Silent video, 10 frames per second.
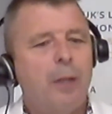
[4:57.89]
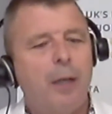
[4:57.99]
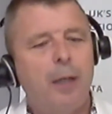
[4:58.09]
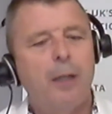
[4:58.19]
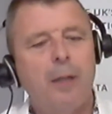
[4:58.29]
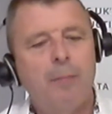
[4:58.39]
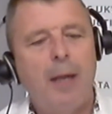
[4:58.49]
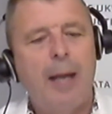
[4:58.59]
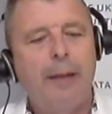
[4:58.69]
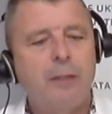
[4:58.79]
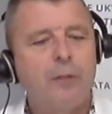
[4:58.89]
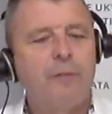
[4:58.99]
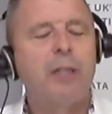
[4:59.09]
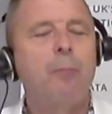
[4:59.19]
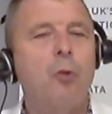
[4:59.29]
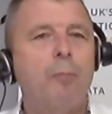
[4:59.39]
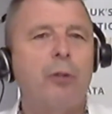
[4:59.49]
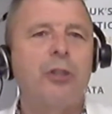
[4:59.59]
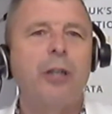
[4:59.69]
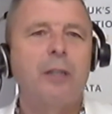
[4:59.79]
And there's obviously more
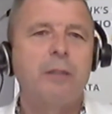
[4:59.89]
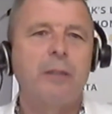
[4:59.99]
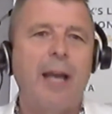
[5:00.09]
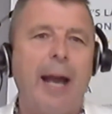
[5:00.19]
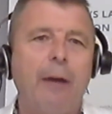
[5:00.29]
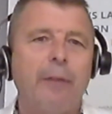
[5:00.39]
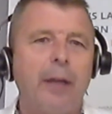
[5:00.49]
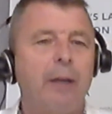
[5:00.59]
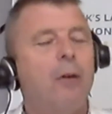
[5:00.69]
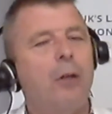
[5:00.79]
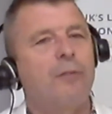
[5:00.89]
projects out there